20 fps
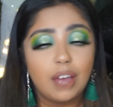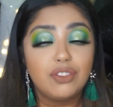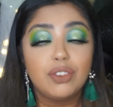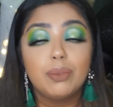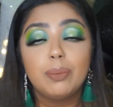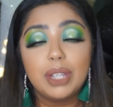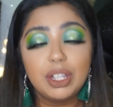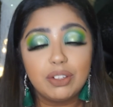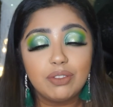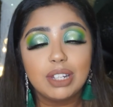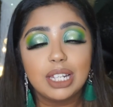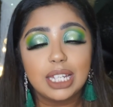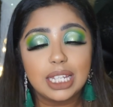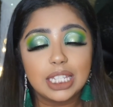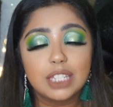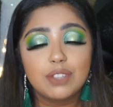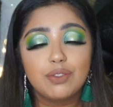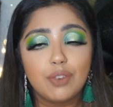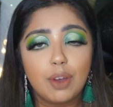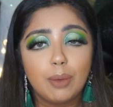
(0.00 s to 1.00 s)
being
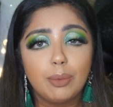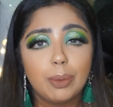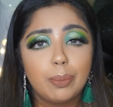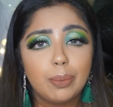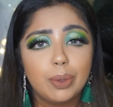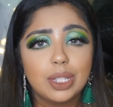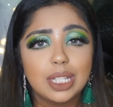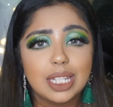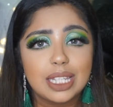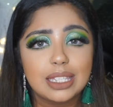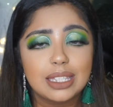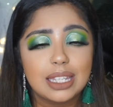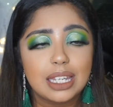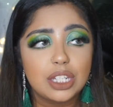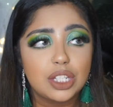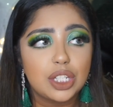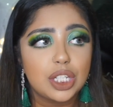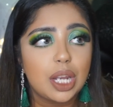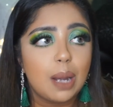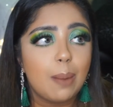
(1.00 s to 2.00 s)
released from the police
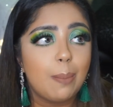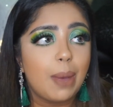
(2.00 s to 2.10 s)
station.